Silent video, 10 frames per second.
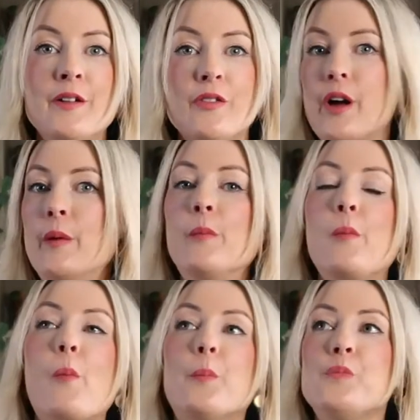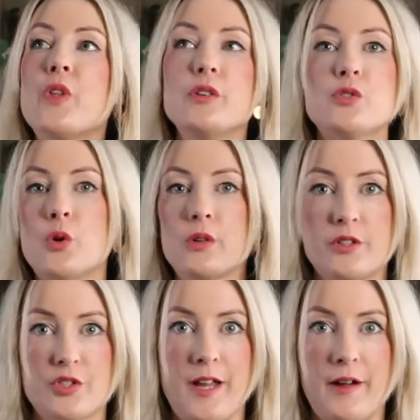that those
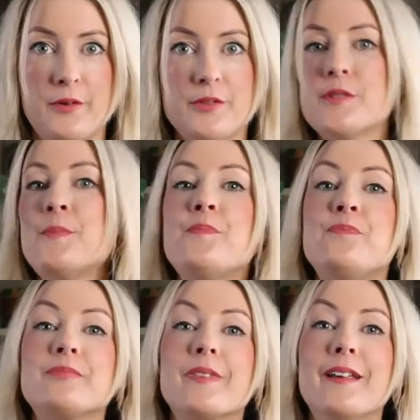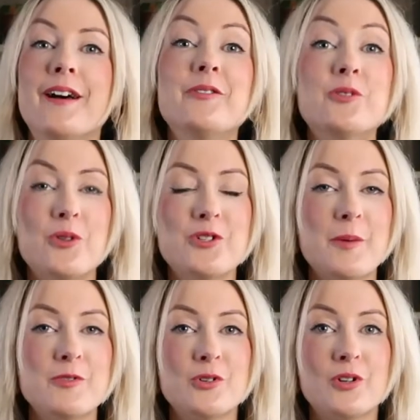chocolate shells are not the
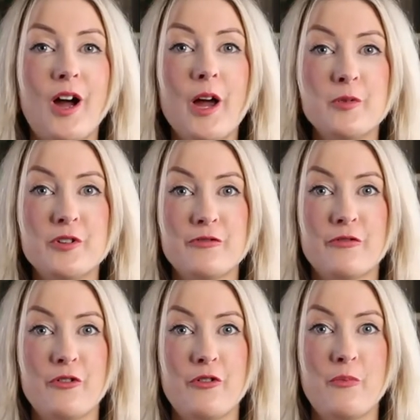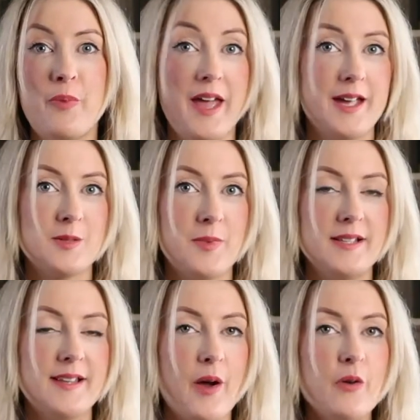type of chocolate I would have picked
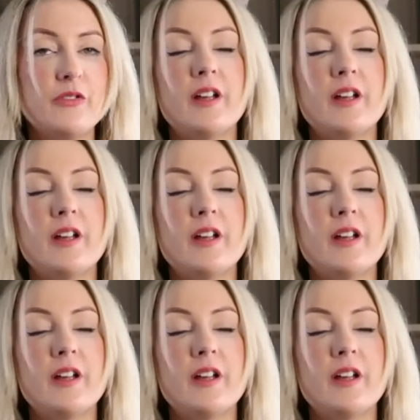myself.